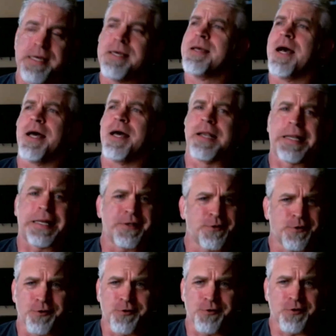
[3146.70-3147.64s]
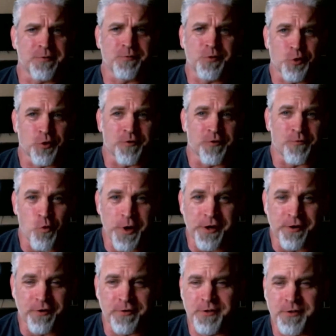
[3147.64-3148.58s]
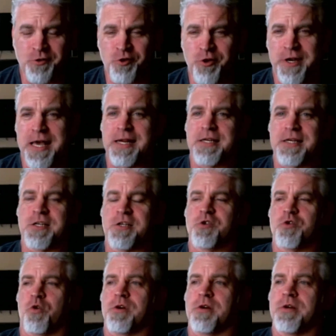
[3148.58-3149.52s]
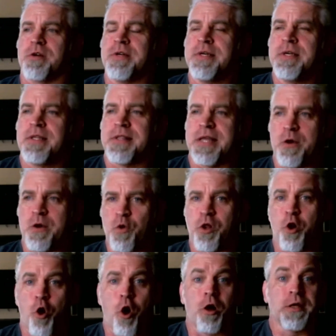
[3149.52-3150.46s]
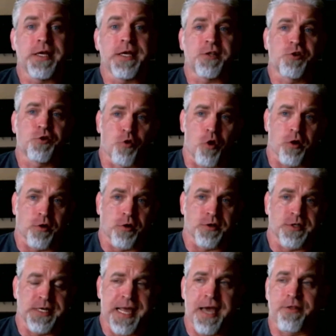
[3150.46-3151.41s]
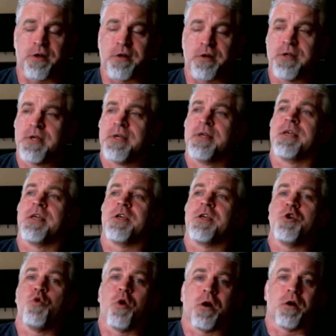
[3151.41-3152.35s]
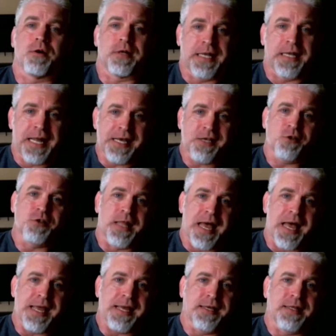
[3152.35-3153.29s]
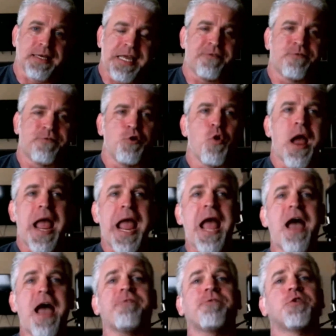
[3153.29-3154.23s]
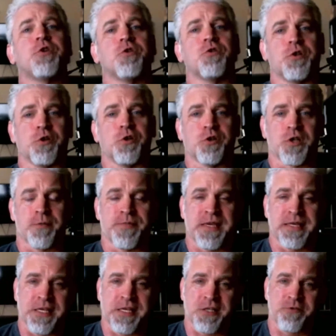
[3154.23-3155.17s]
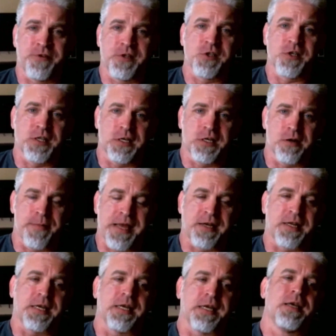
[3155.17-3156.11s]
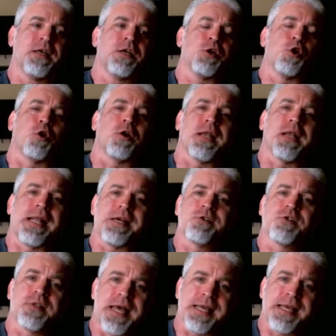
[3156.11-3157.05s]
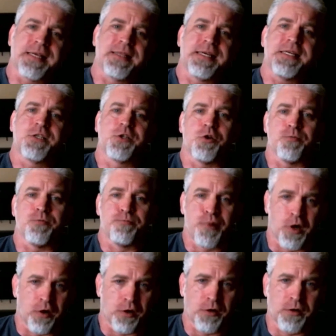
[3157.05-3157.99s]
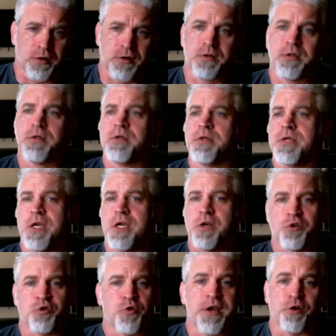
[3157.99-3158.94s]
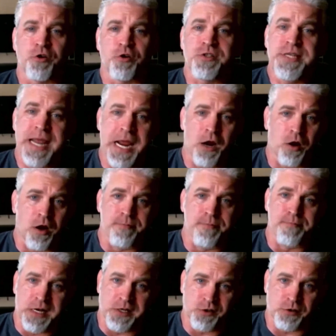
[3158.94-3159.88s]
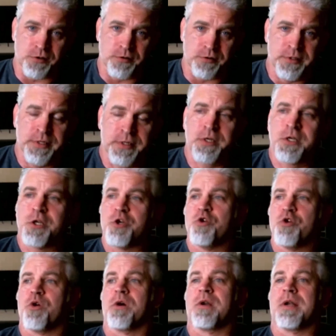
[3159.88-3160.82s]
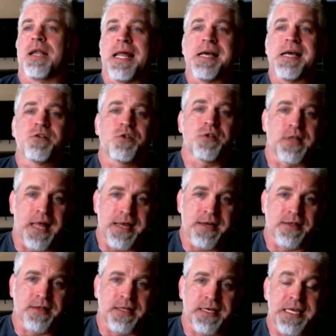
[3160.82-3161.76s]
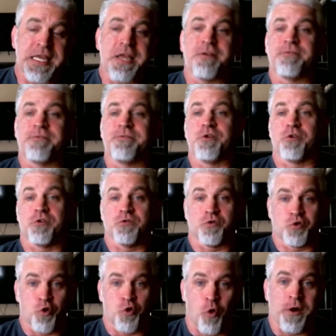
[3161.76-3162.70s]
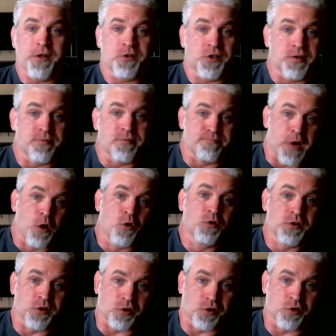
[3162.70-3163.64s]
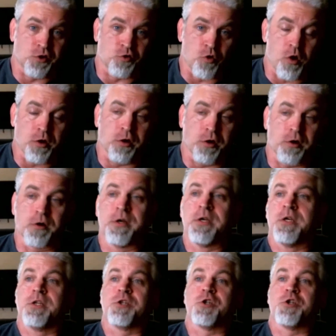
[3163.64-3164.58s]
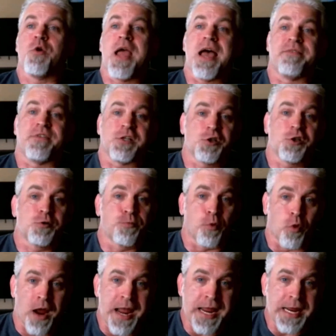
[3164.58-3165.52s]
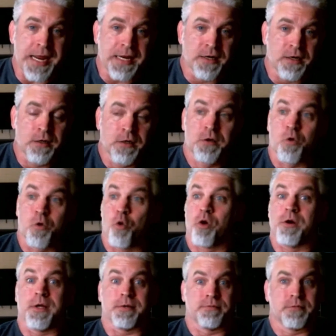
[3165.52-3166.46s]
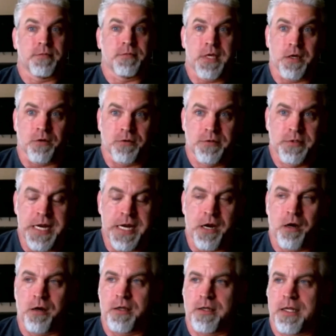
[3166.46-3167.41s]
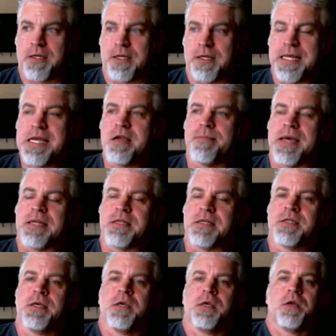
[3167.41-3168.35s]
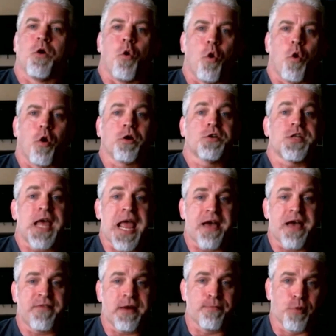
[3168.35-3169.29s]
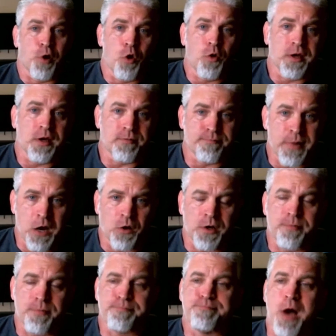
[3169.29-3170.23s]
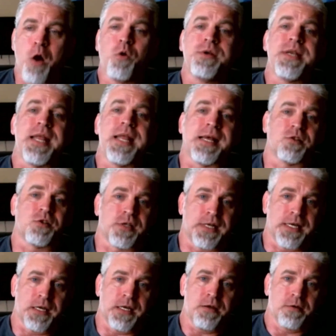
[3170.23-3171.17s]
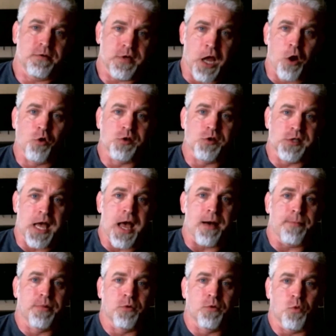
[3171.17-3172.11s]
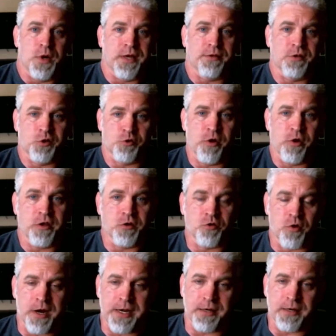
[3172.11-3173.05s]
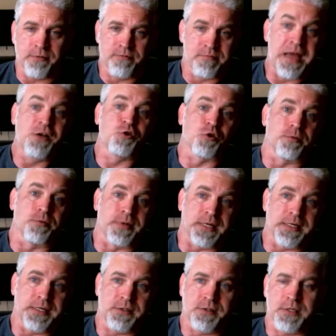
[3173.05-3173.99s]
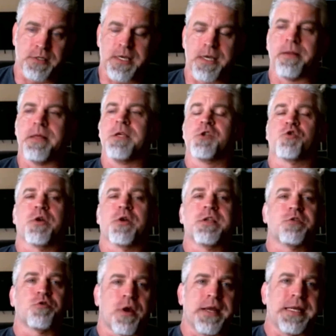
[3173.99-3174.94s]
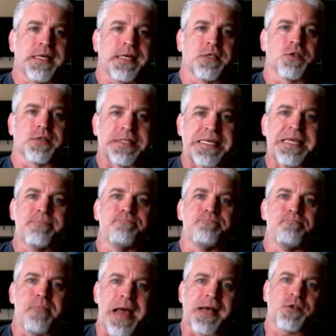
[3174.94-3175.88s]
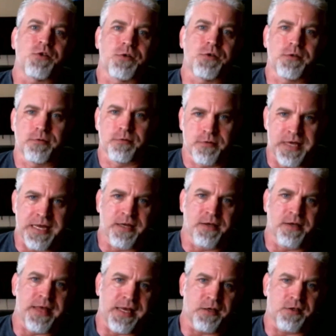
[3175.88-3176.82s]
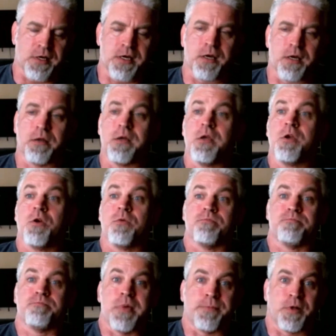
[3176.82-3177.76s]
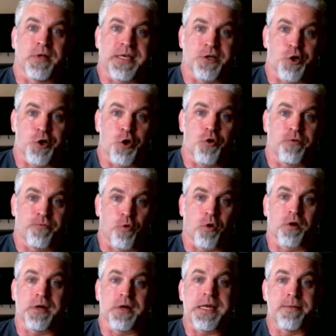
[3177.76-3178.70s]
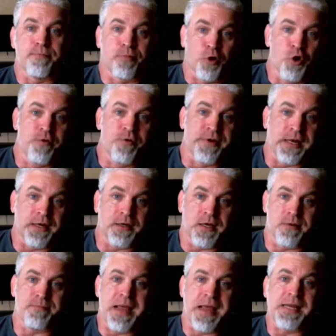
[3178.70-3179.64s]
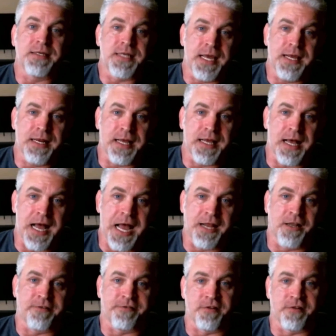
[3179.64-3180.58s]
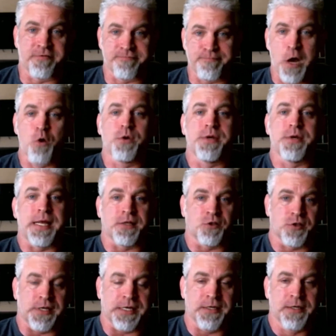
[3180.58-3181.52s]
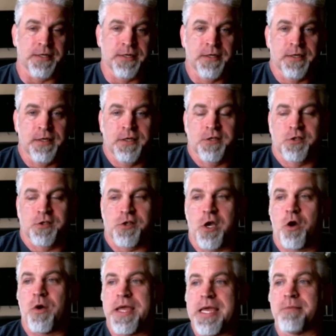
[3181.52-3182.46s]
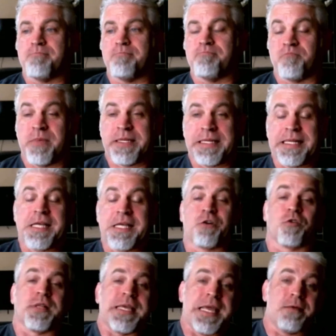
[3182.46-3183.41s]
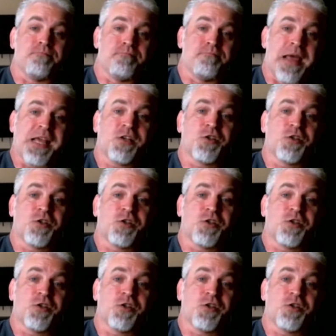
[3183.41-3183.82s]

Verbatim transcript: going to be, unless there's some sort of weird genetic disorder, they will all get stronger together. You are less likely, if you have to do something that's physically demanding, you're less likely to pull, you know, strain or tear a muscle. You're less likely, if your joints and bones are stronger, to have a sprain or a, you know, tear a, a ligament or to have a broken bone. Bone density goes up with strength training measurably. It's a, uh, strength training is the best thing that uh, people can do for improving and maintaining a high level of bone density. So it literally it